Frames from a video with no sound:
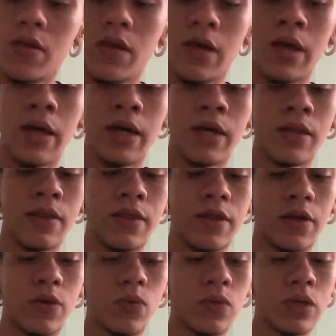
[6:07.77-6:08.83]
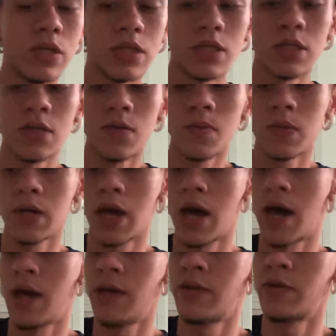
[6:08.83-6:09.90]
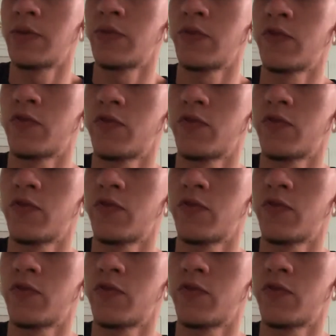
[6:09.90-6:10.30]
and there was some kind of